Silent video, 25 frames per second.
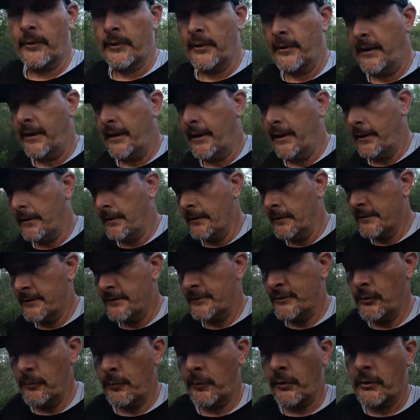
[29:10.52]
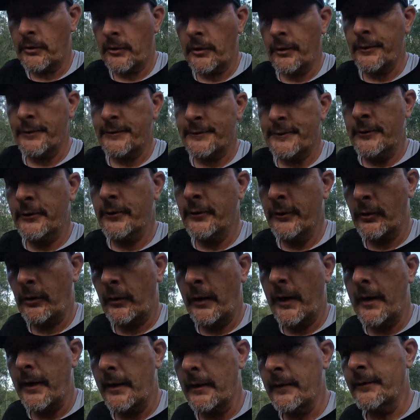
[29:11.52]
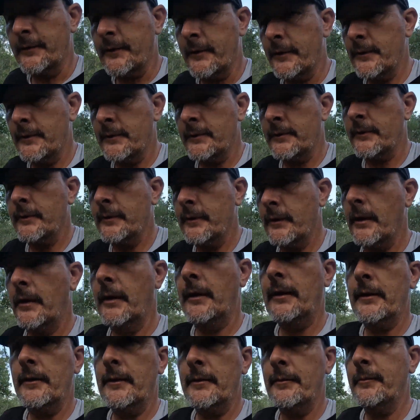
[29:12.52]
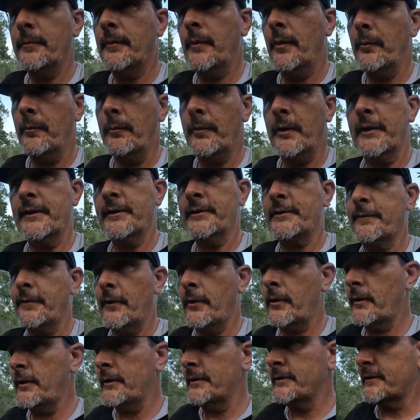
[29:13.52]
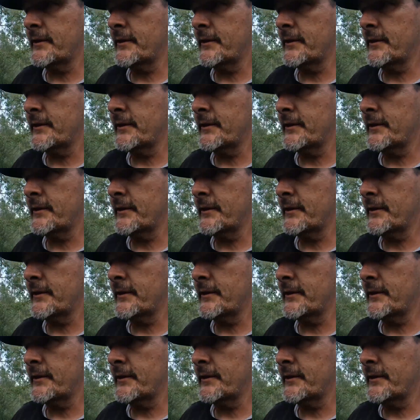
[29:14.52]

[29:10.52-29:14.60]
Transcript: really get super close to the ground. But as far